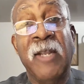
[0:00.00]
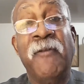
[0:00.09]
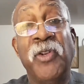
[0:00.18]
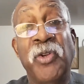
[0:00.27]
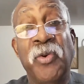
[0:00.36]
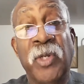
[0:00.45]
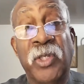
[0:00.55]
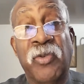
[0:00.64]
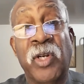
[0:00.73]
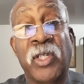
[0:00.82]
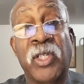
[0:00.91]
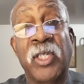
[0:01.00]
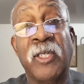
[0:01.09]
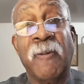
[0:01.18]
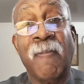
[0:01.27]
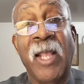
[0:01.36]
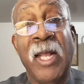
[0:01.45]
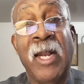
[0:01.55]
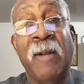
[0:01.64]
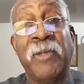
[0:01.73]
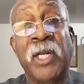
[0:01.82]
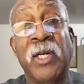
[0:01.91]
giving you instructions,
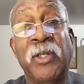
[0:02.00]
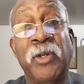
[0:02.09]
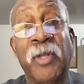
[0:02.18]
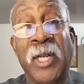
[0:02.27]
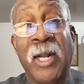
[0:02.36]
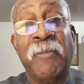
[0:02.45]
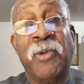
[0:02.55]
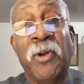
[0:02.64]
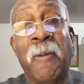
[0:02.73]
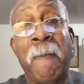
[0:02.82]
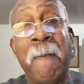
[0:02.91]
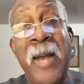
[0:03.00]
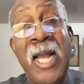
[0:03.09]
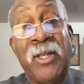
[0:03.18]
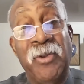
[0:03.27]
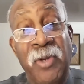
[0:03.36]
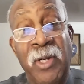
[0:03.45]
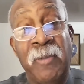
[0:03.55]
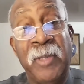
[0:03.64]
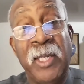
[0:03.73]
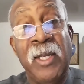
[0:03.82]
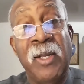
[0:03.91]
and I'm telling you that I'm going to back you
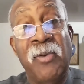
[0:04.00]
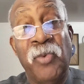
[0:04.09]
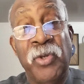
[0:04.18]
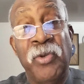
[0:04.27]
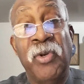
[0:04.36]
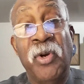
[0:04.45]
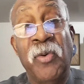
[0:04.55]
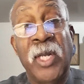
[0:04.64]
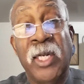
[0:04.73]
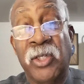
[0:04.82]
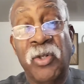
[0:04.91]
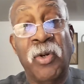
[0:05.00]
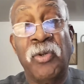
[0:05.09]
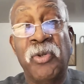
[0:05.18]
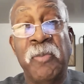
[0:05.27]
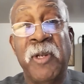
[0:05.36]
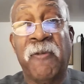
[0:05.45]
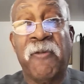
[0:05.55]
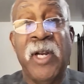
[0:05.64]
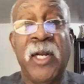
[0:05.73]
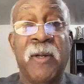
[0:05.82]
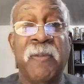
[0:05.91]
up when you go in. So don't you be
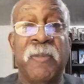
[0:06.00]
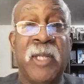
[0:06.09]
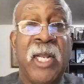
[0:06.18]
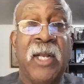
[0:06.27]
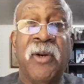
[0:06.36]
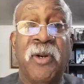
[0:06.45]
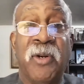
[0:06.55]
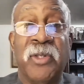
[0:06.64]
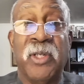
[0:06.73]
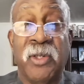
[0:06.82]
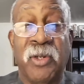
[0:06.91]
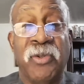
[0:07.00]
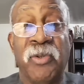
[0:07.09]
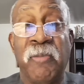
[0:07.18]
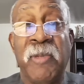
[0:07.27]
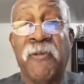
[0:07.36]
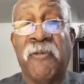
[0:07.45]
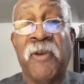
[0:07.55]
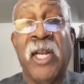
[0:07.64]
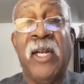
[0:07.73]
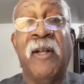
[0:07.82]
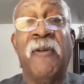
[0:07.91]
afraid of them. They ain't going to hurt you. Don't you be
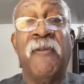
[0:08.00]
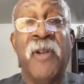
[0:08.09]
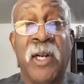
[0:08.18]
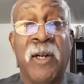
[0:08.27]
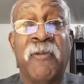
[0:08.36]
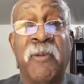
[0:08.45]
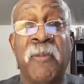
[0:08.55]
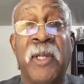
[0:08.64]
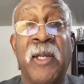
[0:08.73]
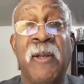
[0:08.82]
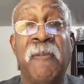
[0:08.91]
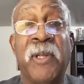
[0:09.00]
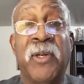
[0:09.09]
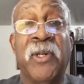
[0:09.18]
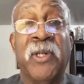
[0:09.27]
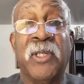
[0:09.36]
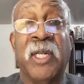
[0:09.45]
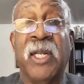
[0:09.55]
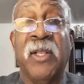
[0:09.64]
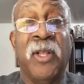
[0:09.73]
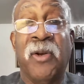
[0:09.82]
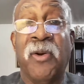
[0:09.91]
afraid of none of them because
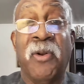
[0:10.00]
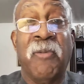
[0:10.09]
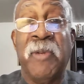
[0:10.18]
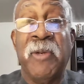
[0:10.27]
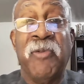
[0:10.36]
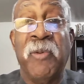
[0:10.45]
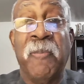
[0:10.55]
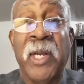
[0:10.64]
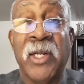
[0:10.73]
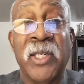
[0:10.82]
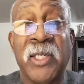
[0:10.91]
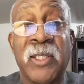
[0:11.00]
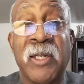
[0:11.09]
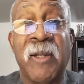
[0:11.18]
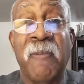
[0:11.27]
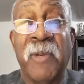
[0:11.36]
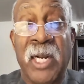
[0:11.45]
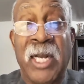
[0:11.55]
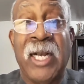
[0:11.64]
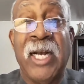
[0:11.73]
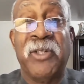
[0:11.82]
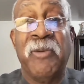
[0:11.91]
they're going to be rebellious. But
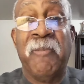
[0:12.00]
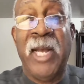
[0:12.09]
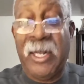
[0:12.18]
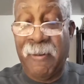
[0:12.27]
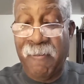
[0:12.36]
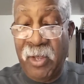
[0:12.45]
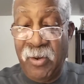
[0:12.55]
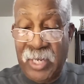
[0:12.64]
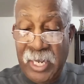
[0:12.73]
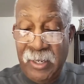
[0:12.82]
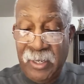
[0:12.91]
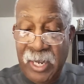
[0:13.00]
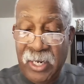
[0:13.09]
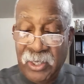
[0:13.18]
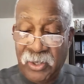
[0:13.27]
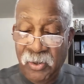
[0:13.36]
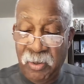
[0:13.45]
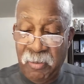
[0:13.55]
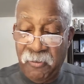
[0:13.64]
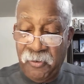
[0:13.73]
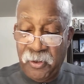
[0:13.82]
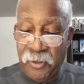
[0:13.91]
I got your back. Okay, now let's go a
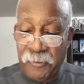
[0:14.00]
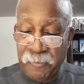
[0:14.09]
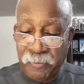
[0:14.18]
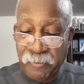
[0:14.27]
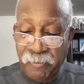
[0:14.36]
little bit further.